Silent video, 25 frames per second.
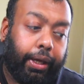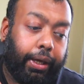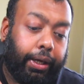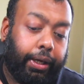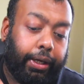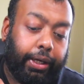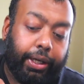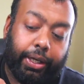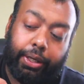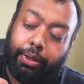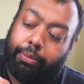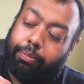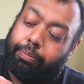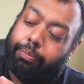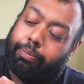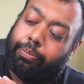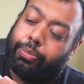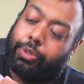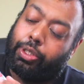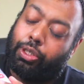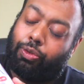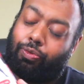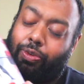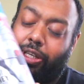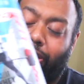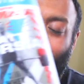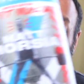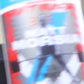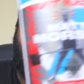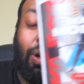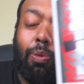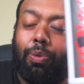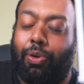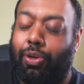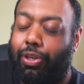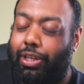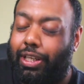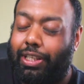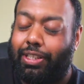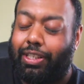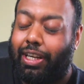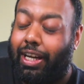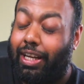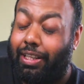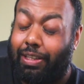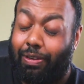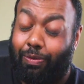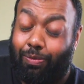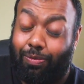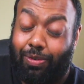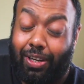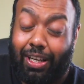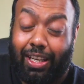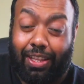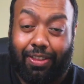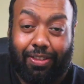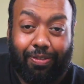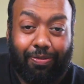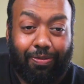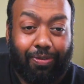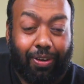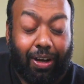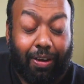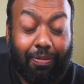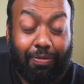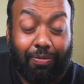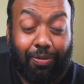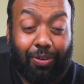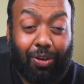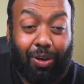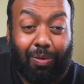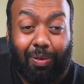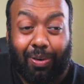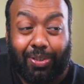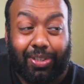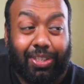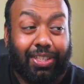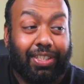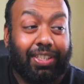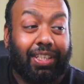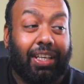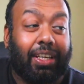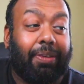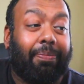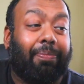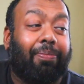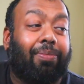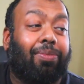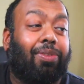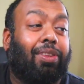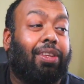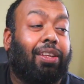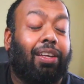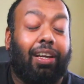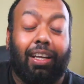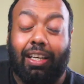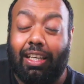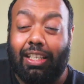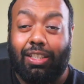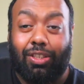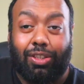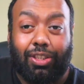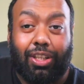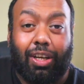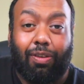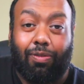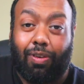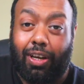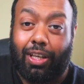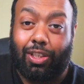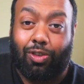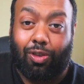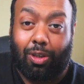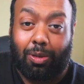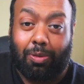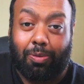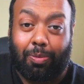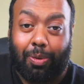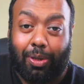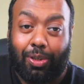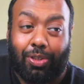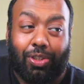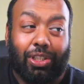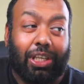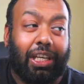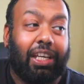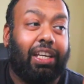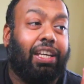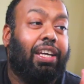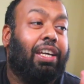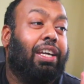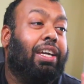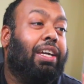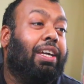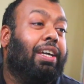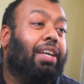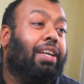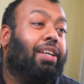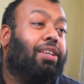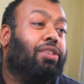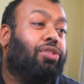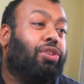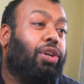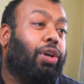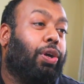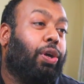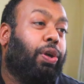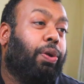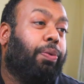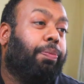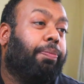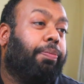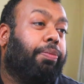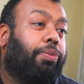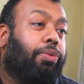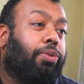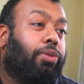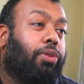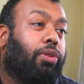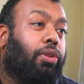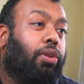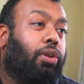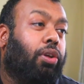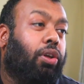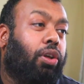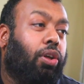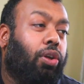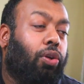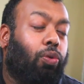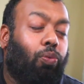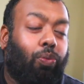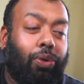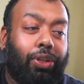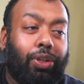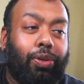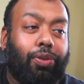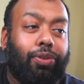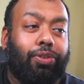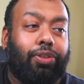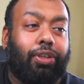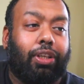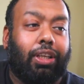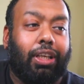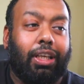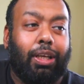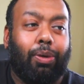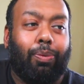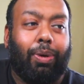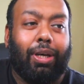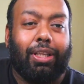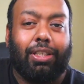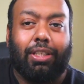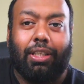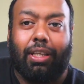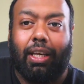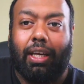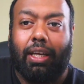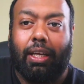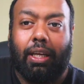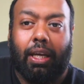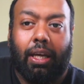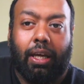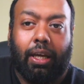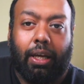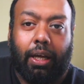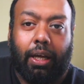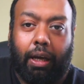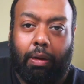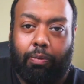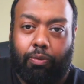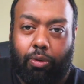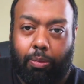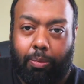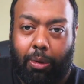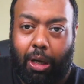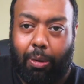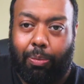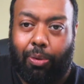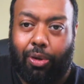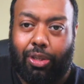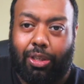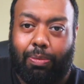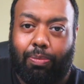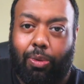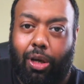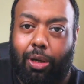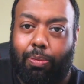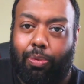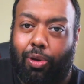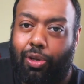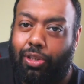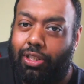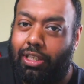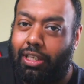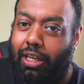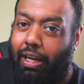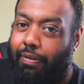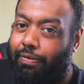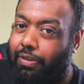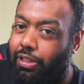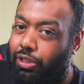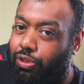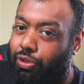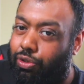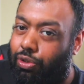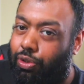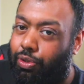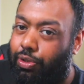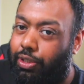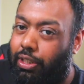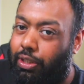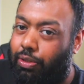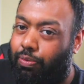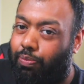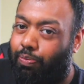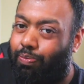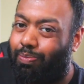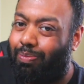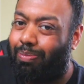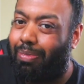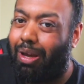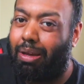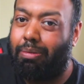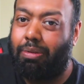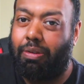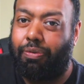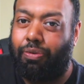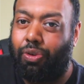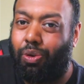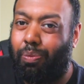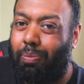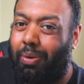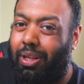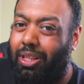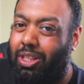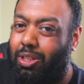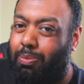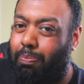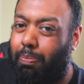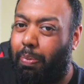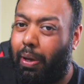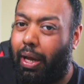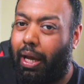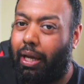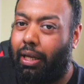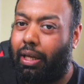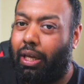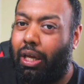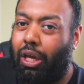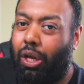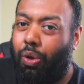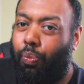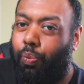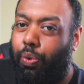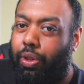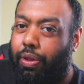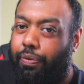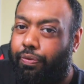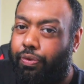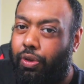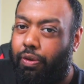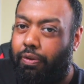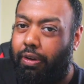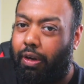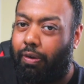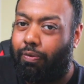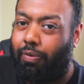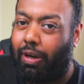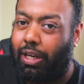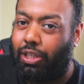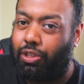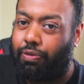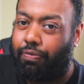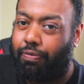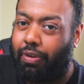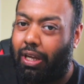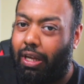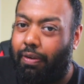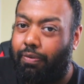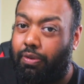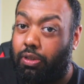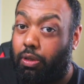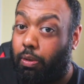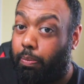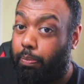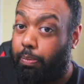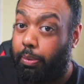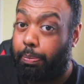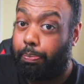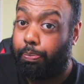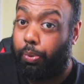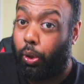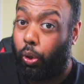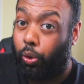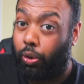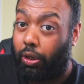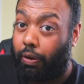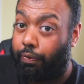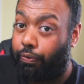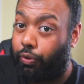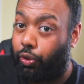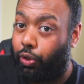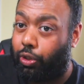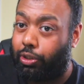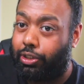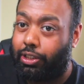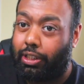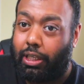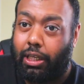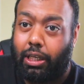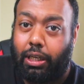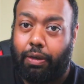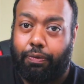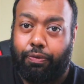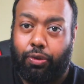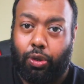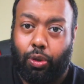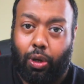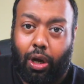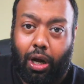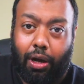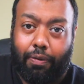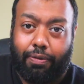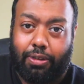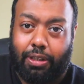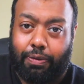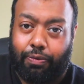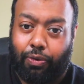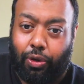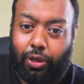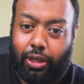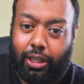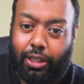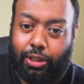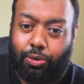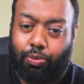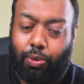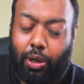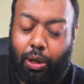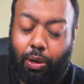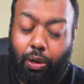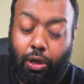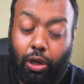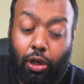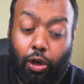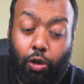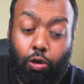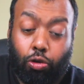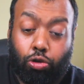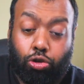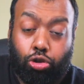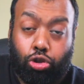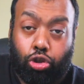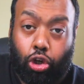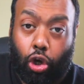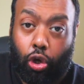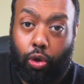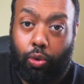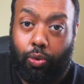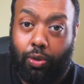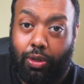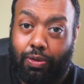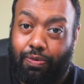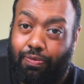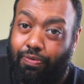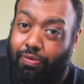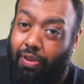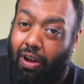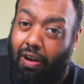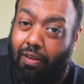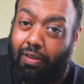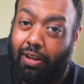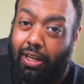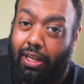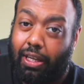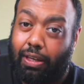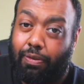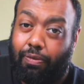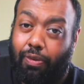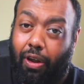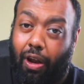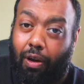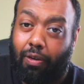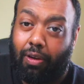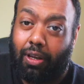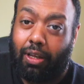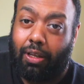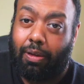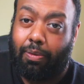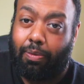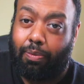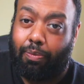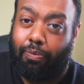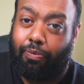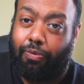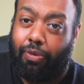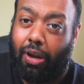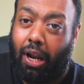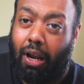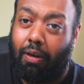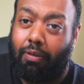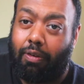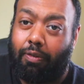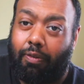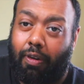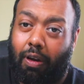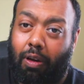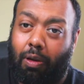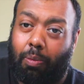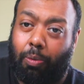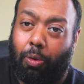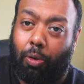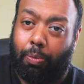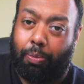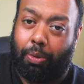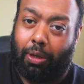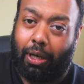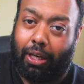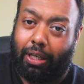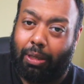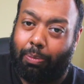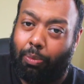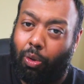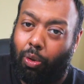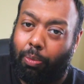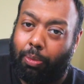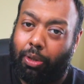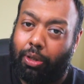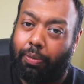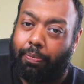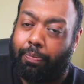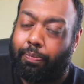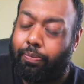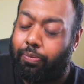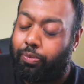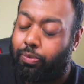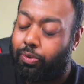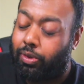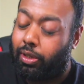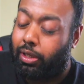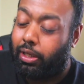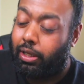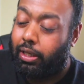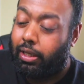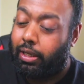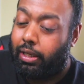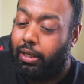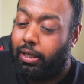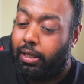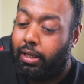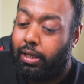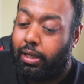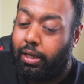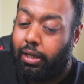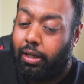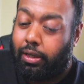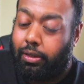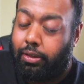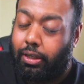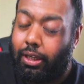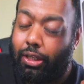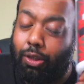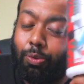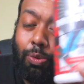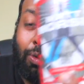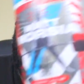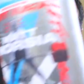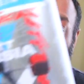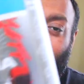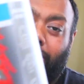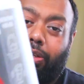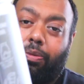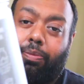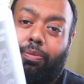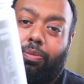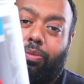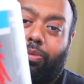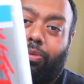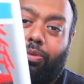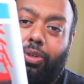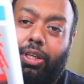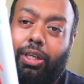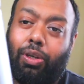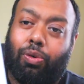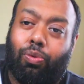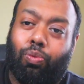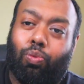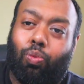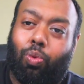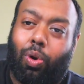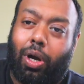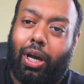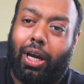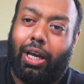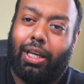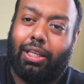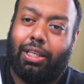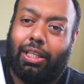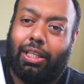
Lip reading: so the reason why we got this, I forgot what I was gonna say. I need to start writing scripts for my own shit. So, we're doing Clear Whey today from My Protein. My Protein have introduced this maybe a few months back with a few of their range of flavors. Bulk have got it, a few others have got it as well. So it's very, very, very, very popular at the moment. Now you're wondering, Neil, why